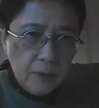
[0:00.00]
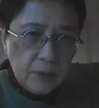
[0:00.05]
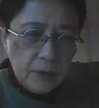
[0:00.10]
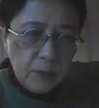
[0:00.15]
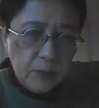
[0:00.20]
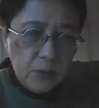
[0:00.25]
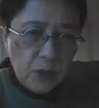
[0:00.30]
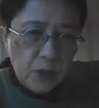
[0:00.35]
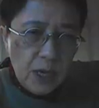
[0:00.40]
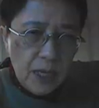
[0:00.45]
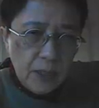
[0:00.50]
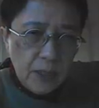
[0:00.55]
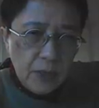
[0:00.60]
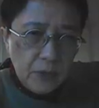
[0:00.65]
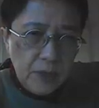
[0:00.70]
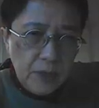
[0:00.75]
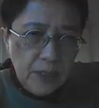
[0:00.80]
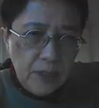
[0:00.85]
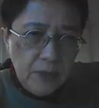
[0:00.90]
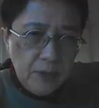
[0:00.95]
from
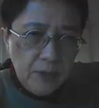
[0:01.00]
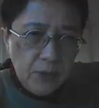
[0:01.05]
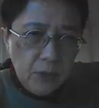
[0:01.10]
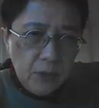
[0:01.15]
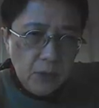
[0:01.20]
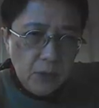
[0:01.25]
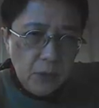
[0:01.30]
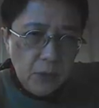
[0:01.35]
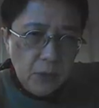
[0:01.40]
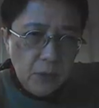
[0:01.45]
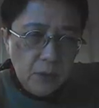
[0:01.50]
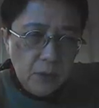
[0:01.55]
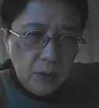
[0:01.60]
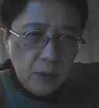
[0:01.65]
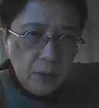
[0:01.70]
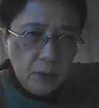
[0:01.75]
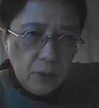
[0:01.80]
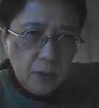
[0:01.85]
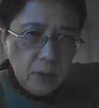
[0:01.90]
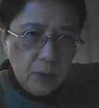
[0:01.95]
January
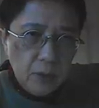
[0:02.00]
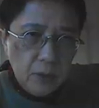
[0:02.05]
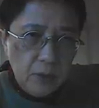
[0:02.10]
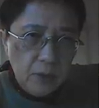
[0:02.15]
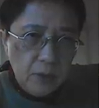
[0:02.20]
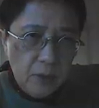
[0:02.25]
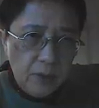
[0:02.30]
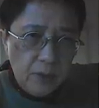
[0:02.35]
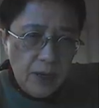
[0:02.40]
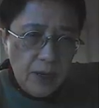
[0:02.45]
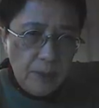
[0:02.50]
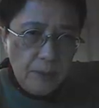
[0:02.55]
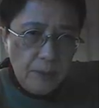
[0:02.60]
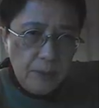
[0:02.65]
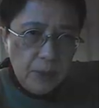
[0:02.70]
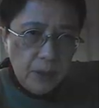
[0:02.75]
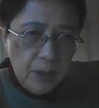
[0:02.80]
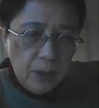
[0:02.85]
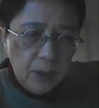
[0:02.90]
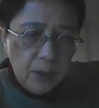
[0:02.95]
through
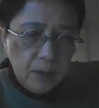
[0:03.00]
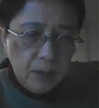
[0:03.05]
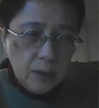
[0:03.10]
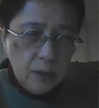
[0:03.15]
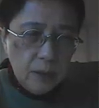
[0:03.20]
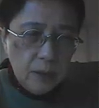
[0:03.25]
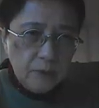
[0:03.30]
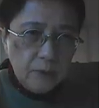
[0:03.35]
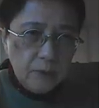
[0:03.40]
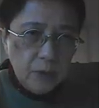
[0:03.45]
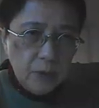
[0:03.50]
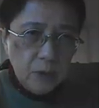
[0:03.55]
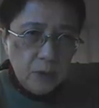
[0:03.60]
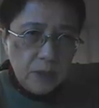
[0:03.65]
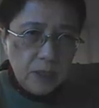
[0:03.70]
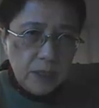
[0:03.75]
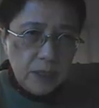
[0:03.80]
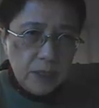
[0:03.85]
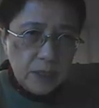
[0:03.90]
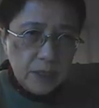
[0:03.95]
November, through
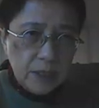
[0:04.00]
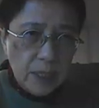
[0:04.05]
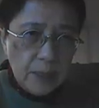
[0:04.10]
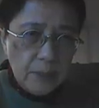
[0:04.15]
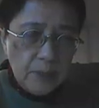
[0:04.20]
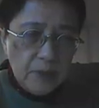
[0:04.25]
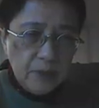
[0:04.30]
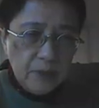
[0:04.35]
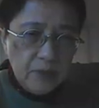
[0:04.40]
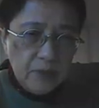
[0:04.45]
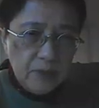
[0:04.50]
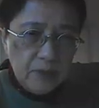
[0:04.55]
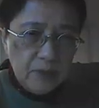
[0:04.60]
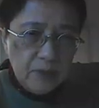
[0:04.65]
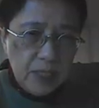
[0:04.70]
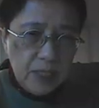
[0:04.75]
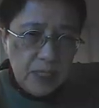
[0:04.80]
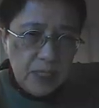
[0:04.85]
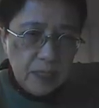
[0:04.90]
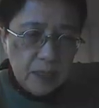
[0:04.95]
December
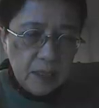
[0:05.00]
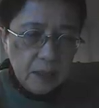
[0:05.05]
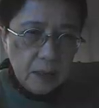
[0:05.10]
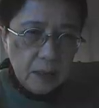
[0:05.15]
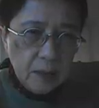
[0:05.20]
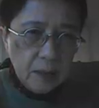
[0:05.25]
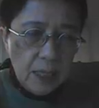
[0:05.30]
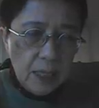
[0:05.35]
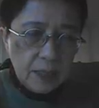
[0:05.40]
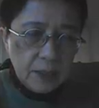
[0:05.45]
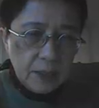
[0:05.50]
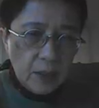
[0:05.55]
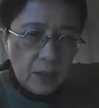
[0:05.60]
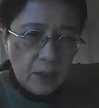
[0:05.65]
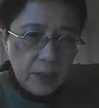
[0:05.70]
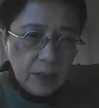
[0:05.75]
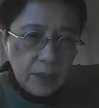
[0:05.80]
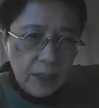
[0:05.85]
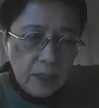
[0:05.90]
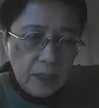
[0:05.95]
15 has
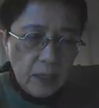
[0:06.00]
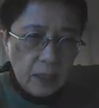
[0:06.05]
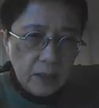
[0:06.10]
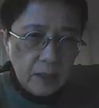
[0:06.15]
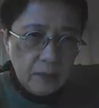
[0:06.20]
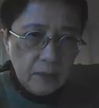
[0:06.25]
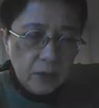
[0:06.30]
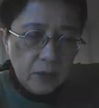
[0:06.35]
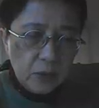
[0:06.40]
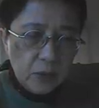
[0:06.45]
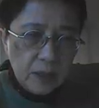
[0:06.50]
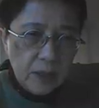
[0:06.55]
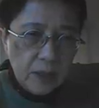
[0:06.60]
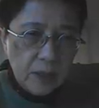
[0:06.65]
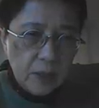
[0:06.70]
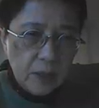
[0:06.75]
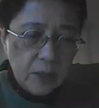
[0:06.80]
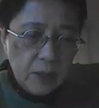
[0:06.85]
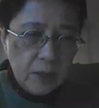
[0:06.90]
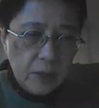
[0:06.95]
already gotten
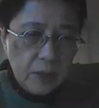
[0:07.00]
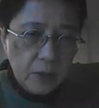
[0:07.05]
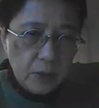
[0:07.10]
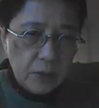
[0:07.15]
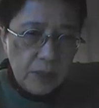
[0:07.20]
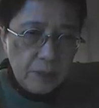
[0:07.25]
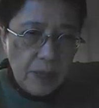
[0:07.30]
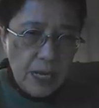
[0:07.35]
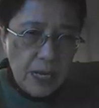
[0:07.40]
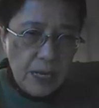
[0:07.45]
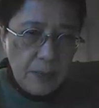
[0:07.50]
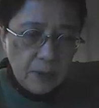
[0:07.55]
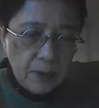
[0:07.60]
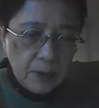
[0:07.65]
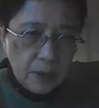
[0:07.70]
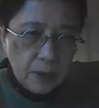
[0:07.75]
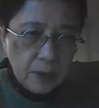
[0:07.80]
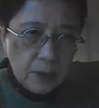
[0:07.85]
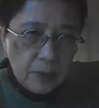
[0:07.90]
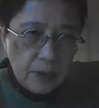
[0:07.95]
23
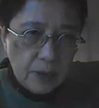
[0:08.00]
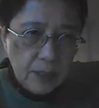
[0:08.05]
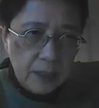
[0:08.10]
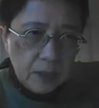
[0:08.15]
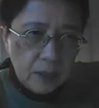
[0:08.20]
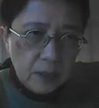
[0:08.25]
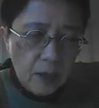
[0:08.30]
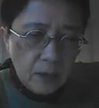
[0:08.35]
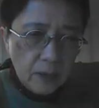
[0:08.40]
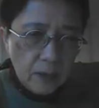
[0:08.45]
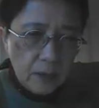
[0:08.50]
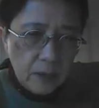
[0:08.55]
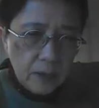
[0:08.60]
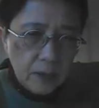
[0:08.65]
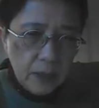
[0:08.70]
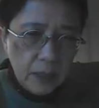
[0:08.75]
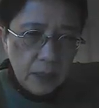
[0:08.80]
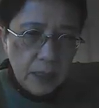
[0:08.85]
payments already, donor.